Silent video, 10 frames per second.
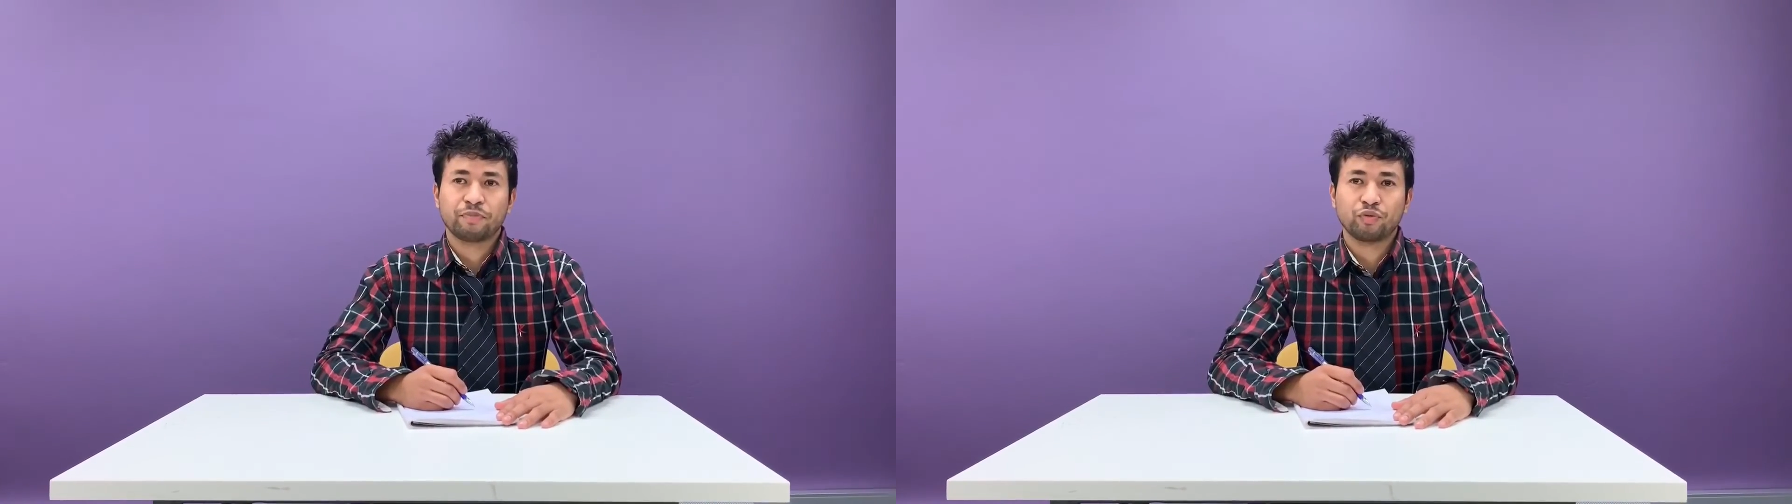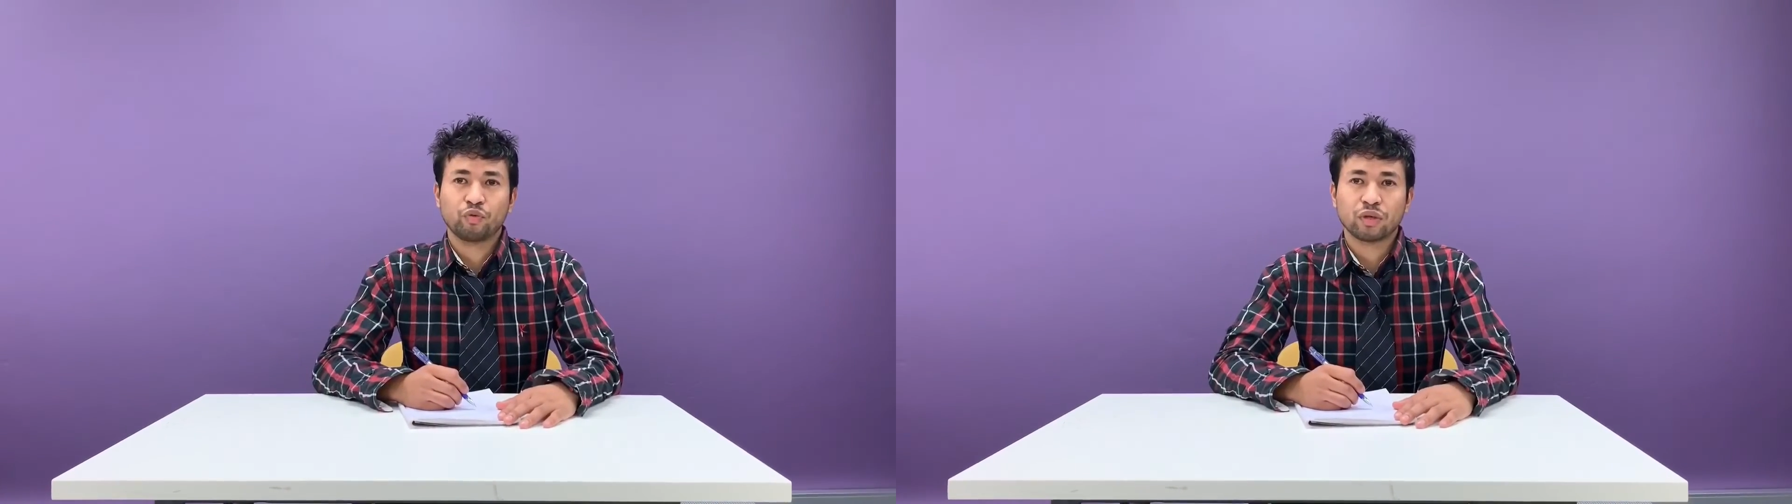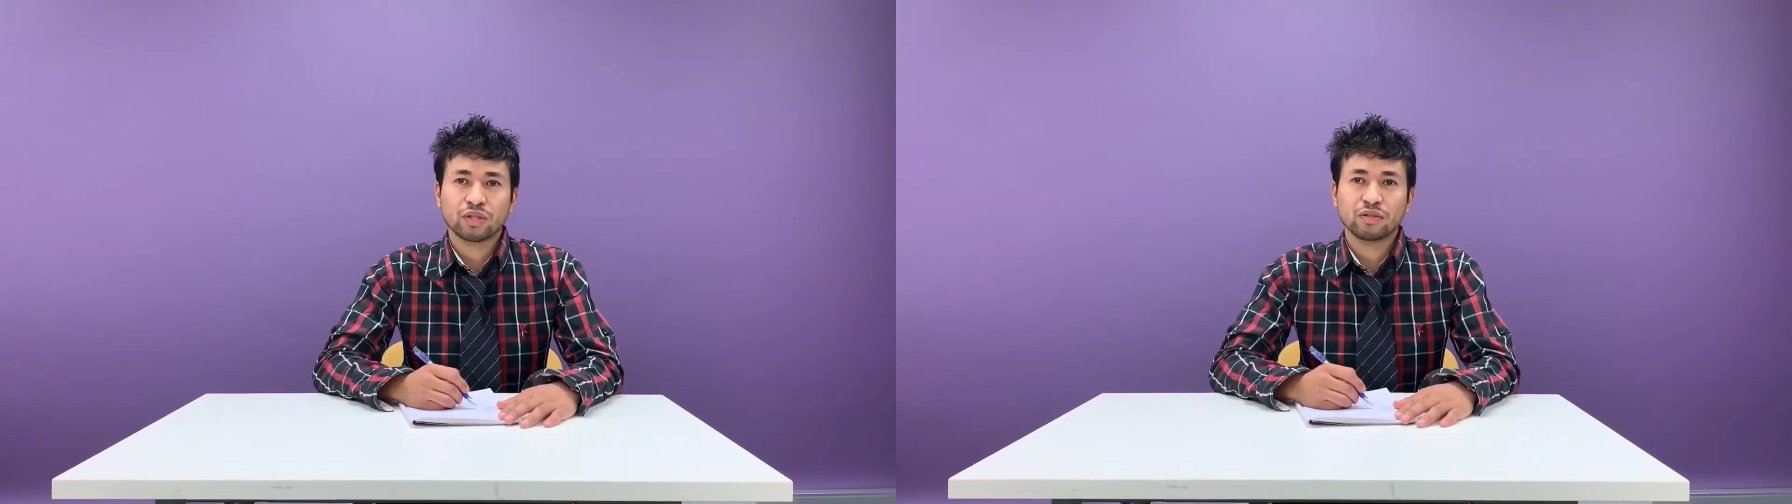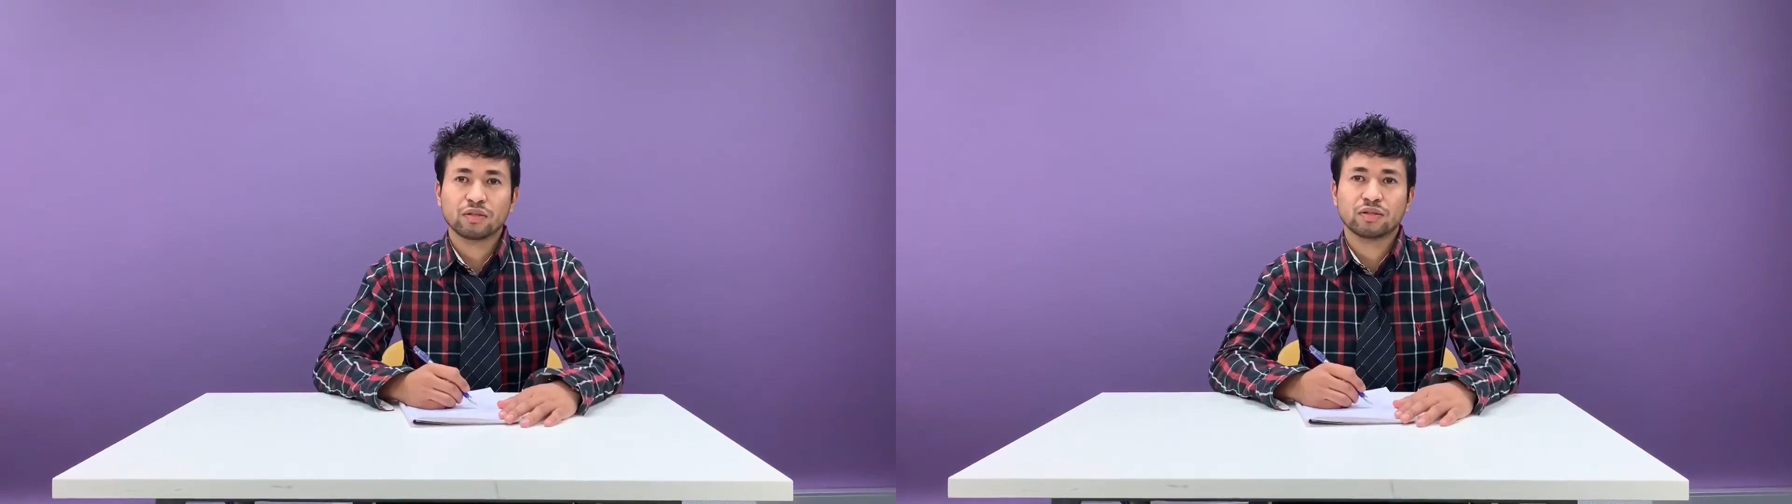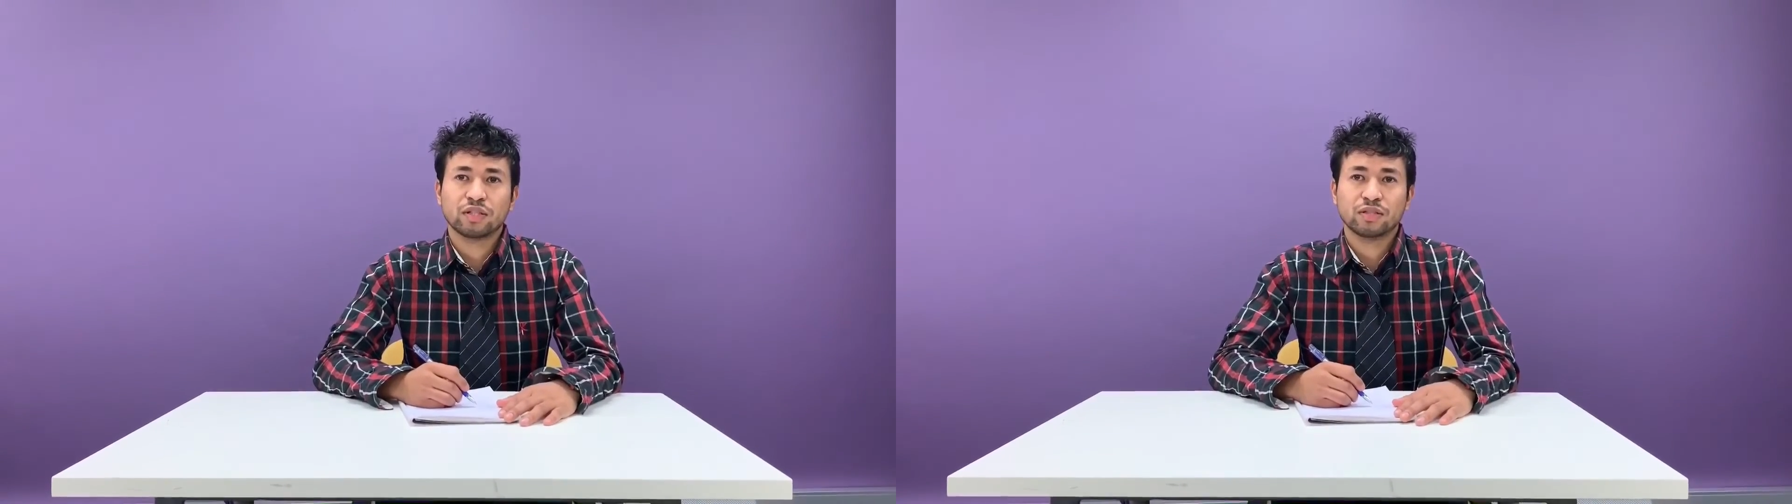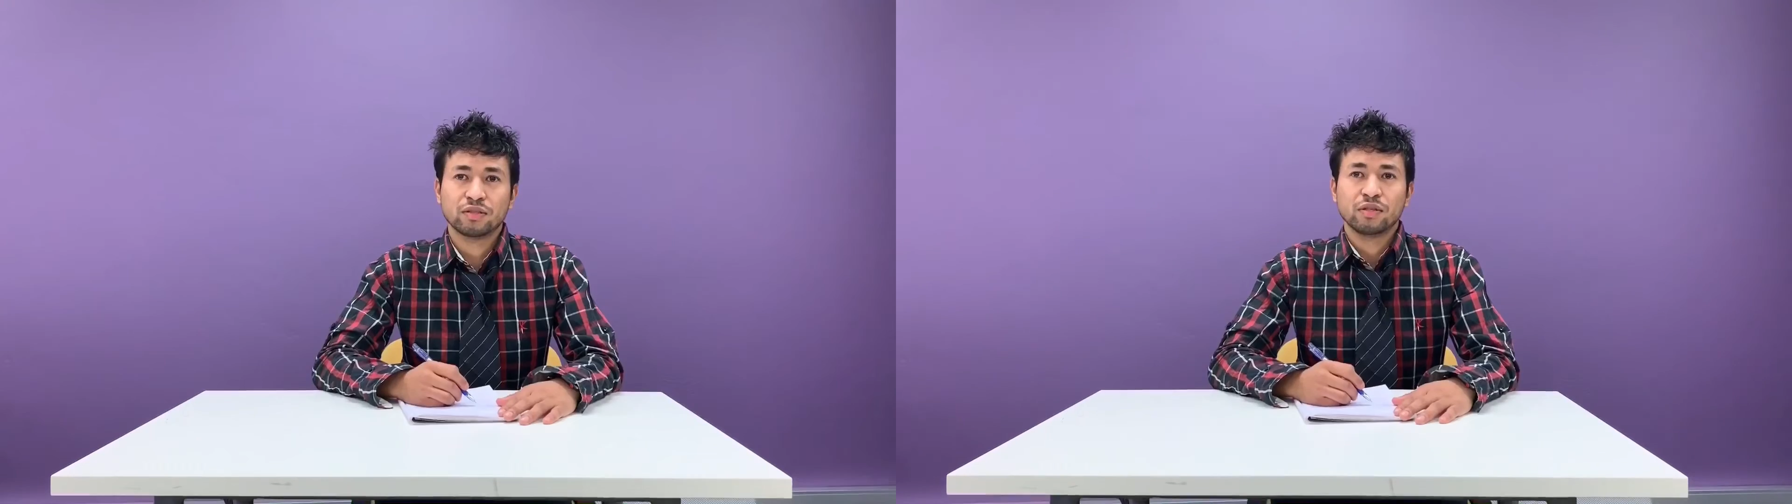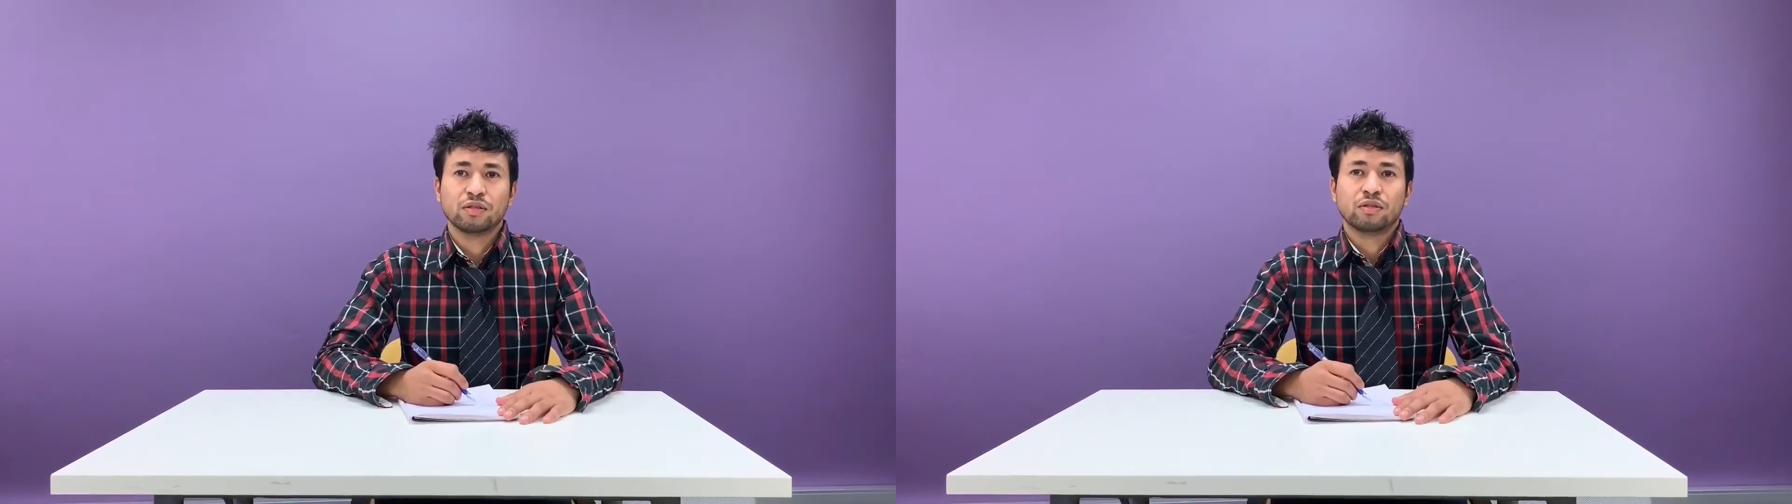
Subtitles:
been working on these